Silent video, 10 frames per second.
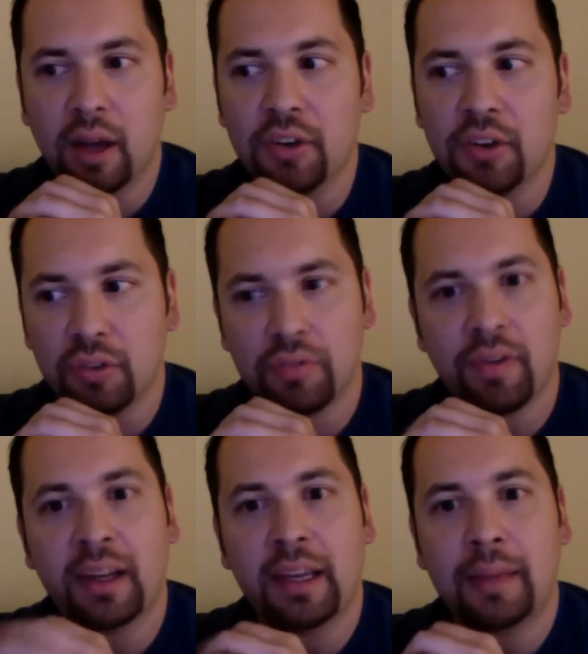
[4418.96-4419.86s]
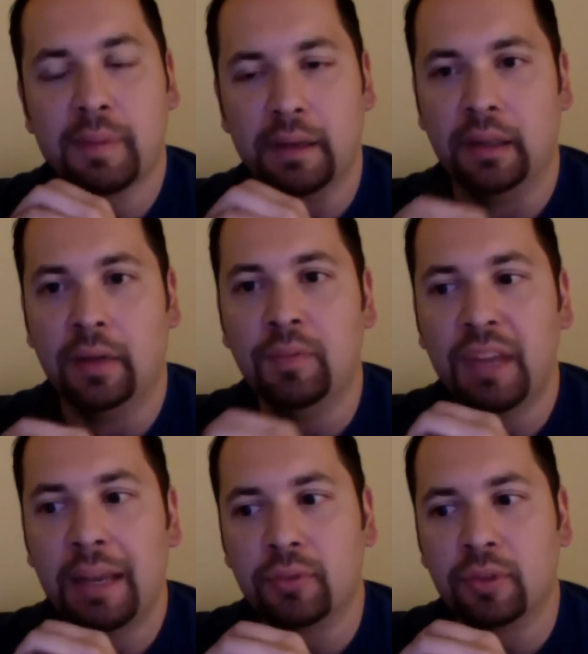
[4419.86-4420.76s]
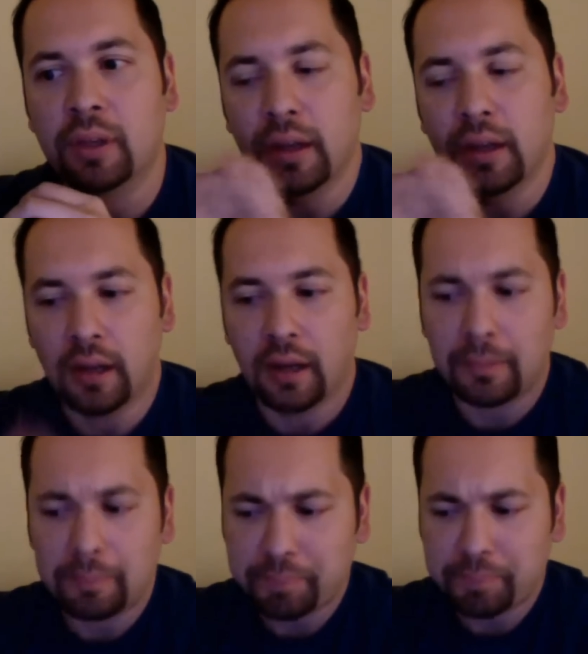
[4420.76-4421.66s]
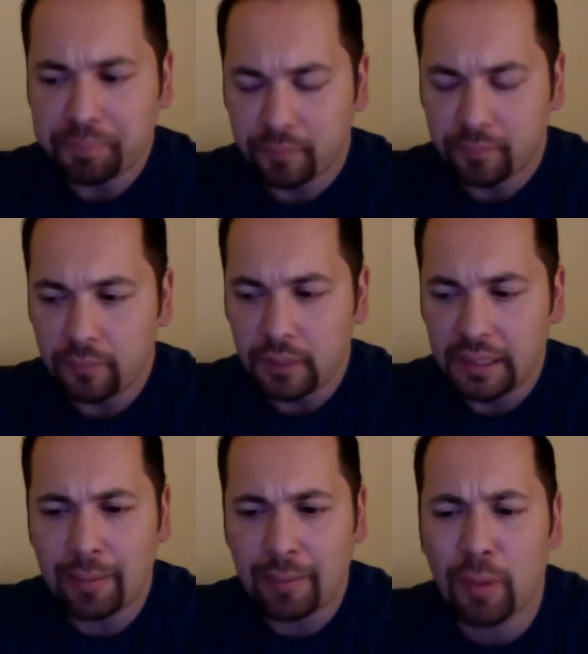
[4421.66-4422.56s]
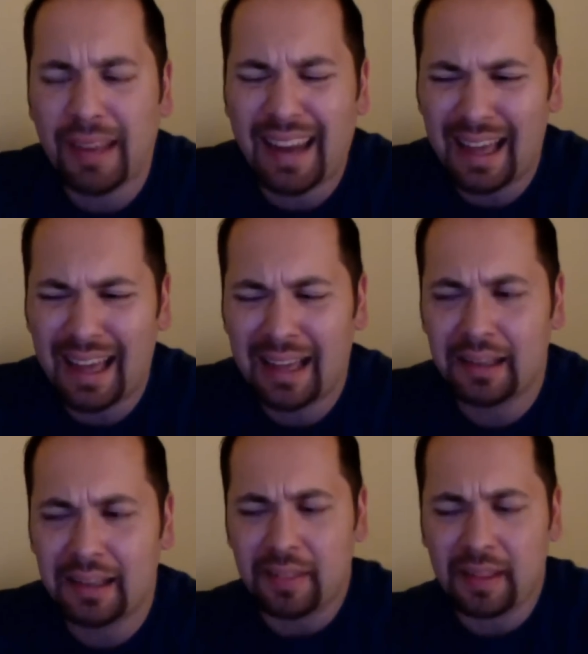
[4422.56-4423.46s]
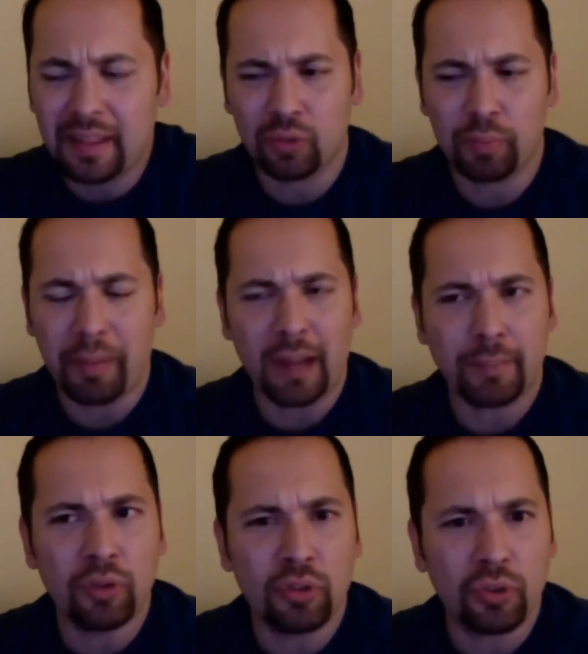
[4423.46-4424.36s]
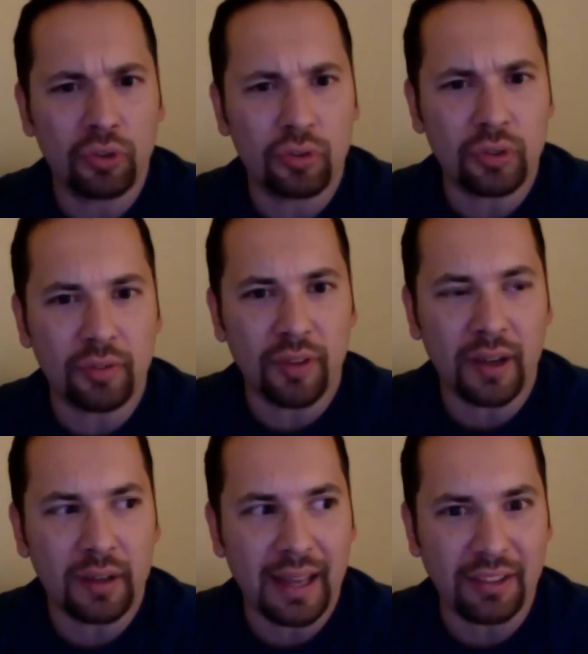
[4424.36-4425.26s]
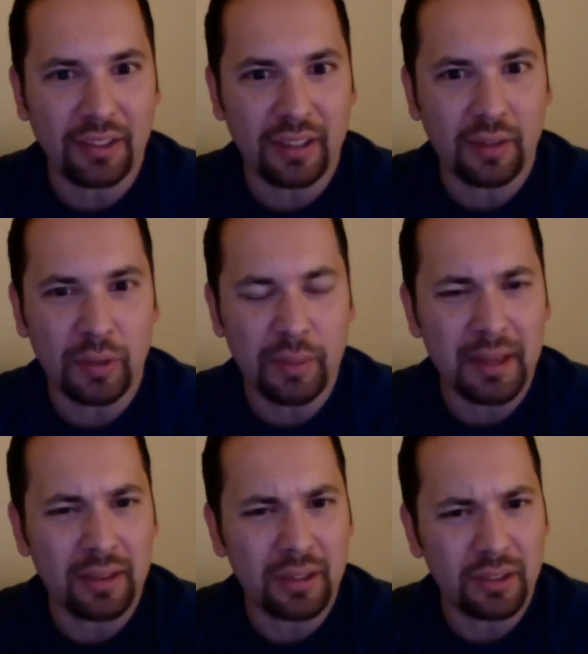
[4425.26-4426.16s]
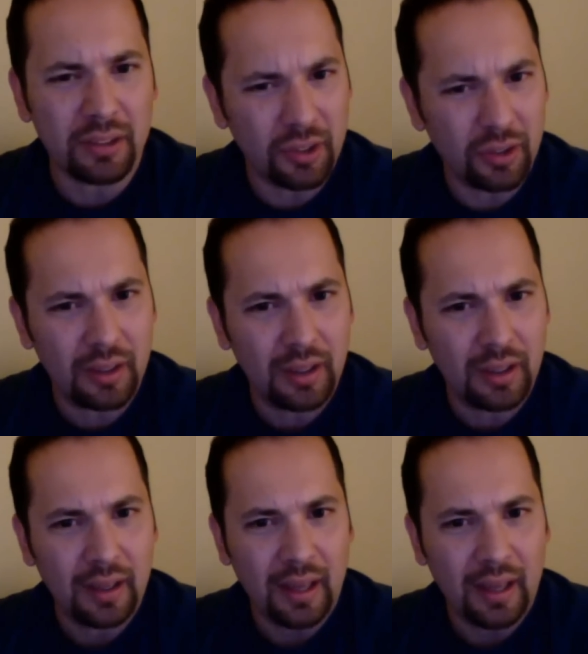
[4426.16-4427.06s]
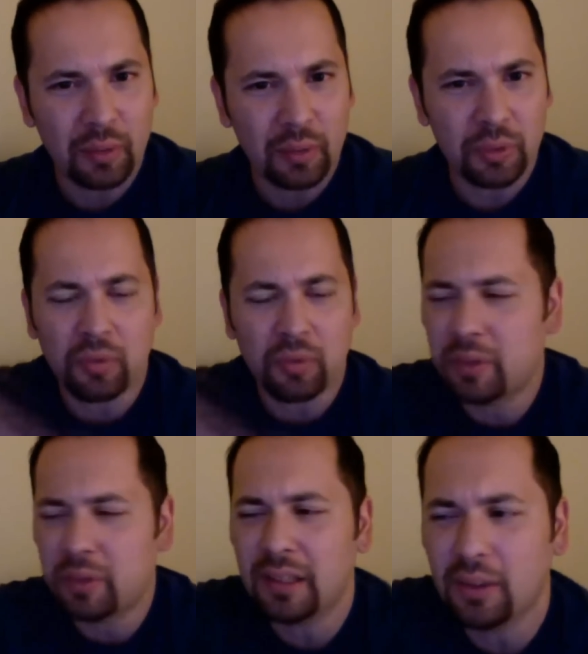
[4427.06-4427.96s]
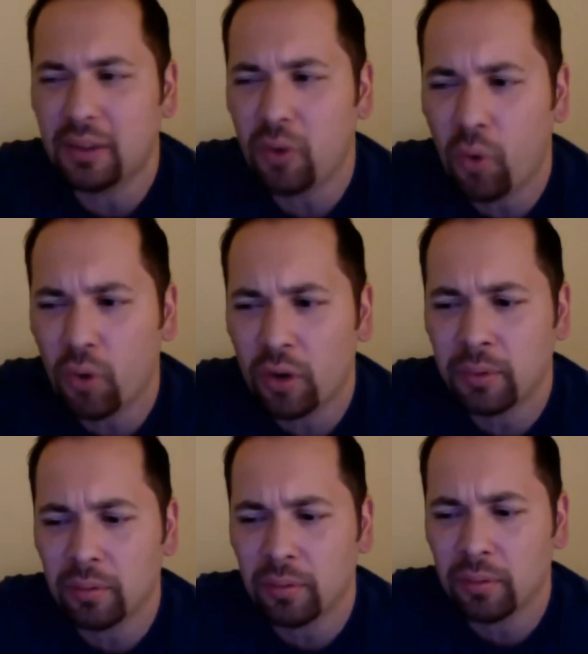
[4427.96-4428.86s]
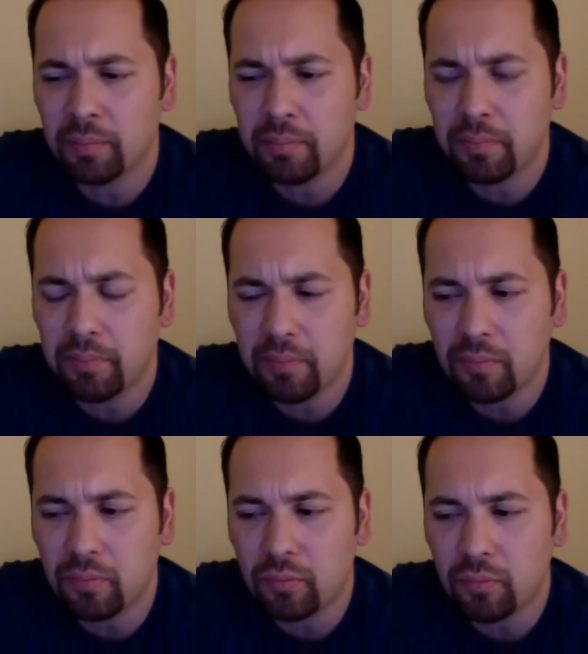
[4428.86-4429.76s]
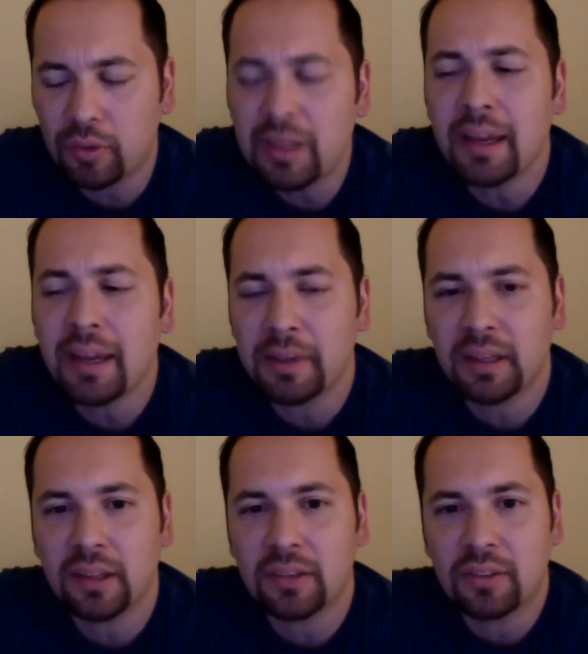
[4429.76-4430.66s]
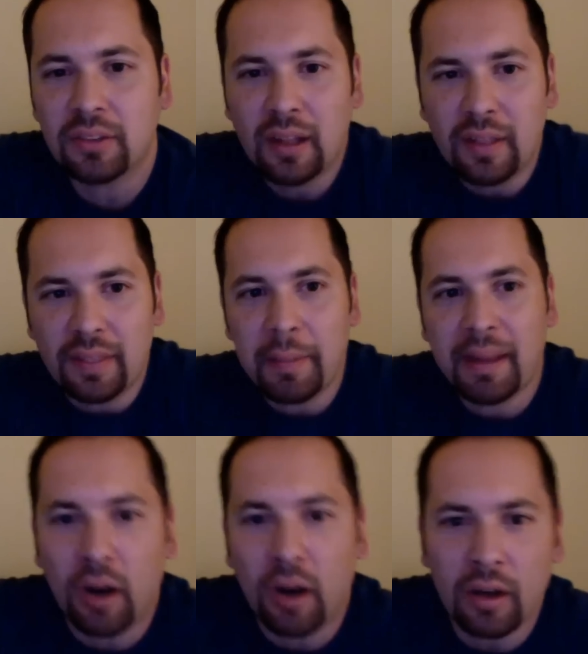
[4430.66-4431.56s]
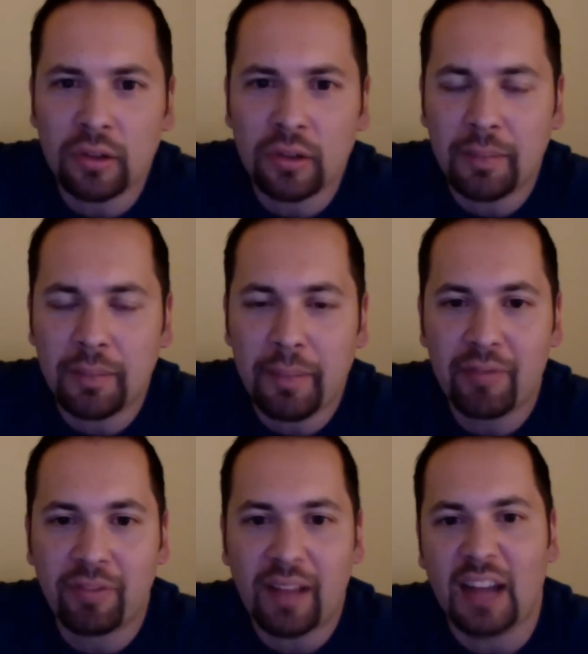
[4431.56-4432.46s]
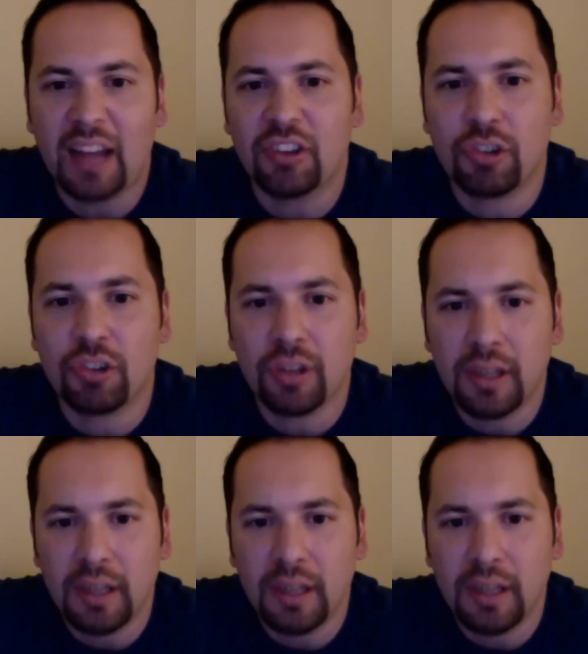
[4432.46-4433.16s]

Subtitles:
understood fighting games, but loved games. Capcom had, I think it was Backbone do Street Fighter HD remix years ago. And it was a really horrible remake because they made the art look like bad Flash.